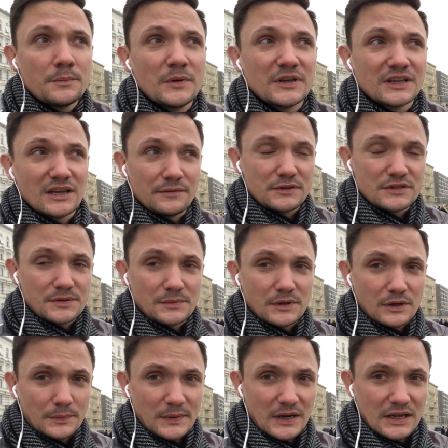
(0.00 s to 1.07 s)
But to give you a
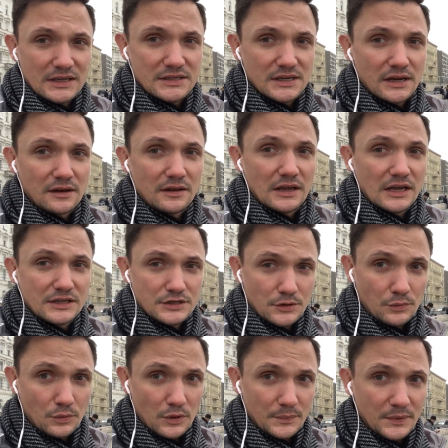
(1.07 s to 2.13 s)
little bit of insight on the
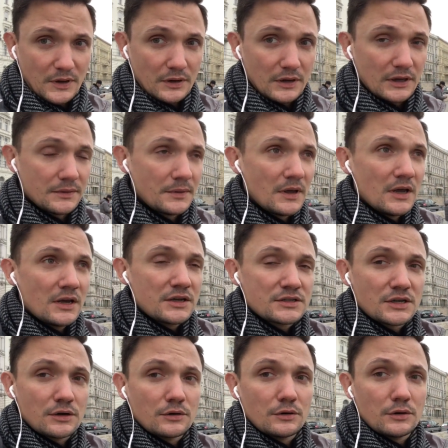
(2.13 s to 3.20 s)
interwar period,
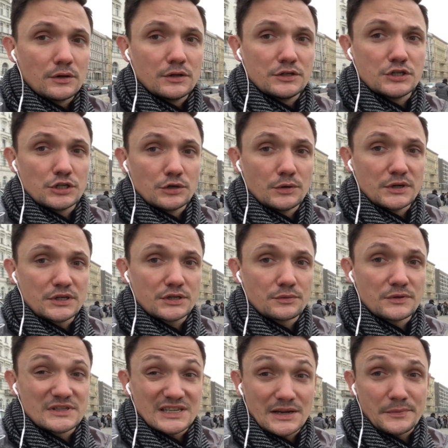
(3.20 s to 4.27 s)
so Jewish
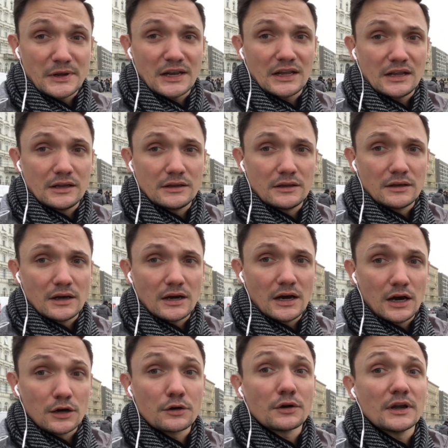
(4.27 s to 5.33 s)
resentment in
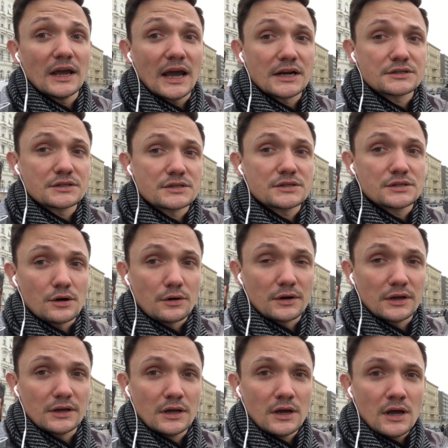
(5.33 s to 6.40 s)
Hungary actually
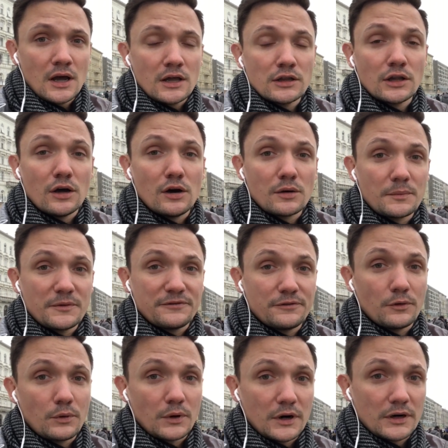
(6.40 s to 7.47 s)
started long
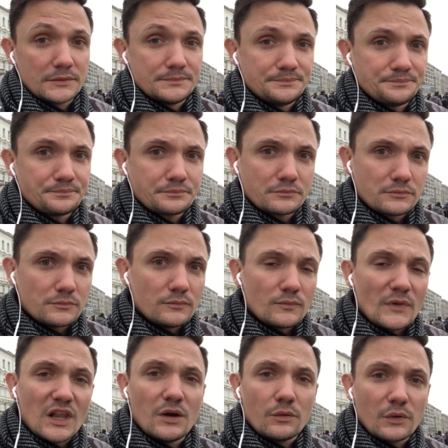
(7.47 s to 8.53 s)
before
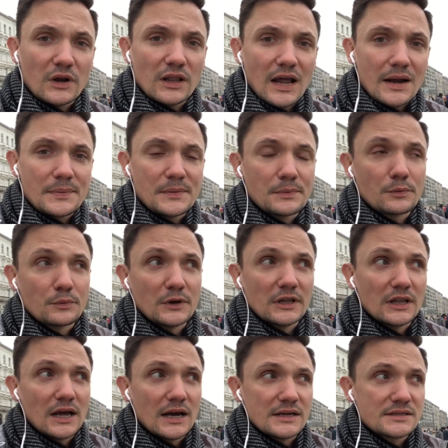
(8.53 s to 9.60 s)
what a lot of people
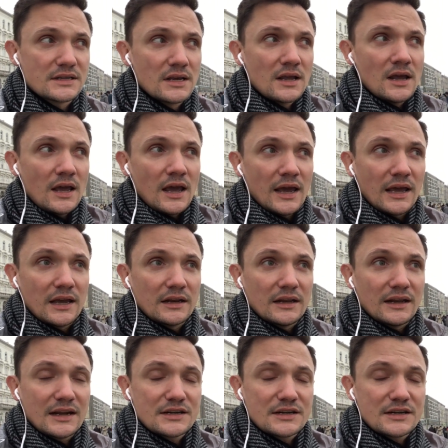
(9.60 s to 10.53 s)
realize, and it